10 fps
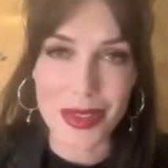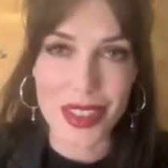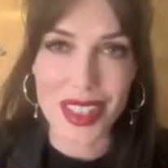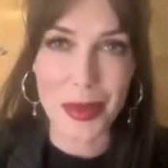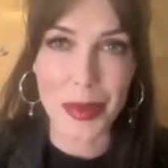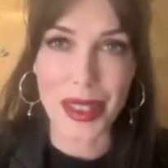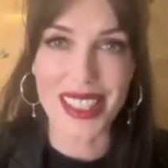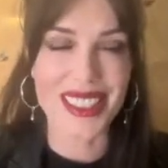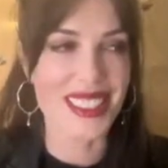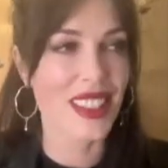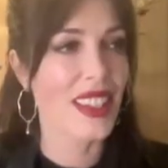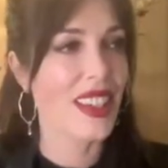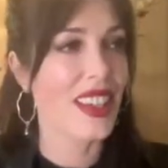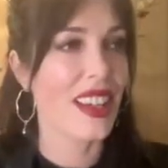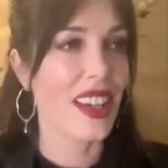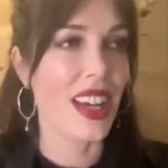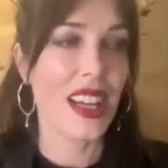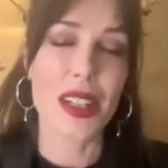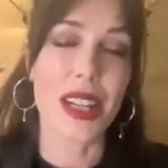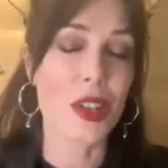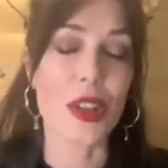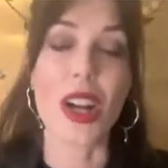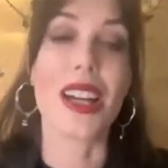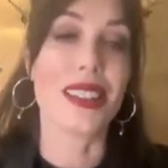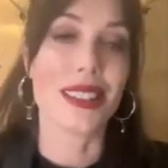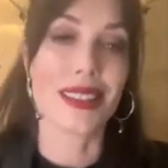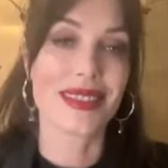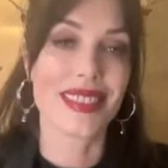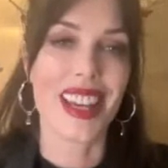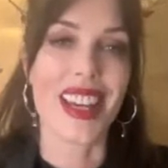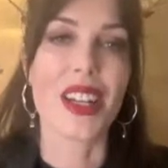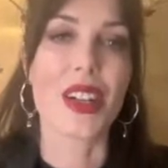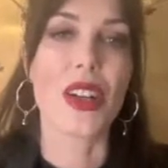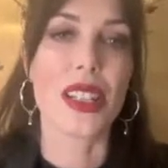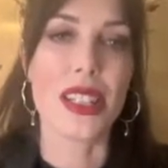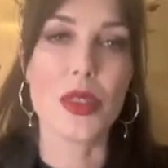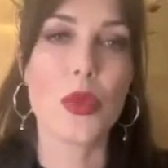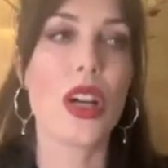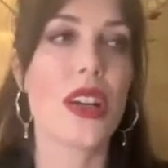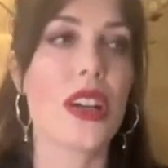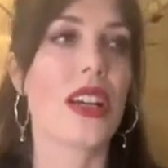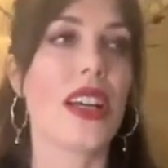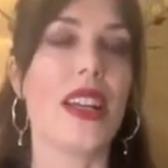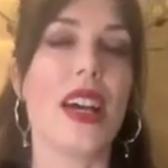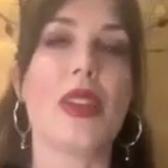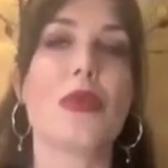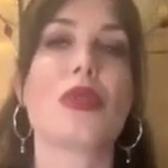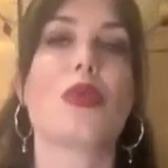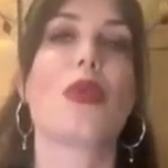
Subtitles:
of CRPS, I cried. I got in the water and I was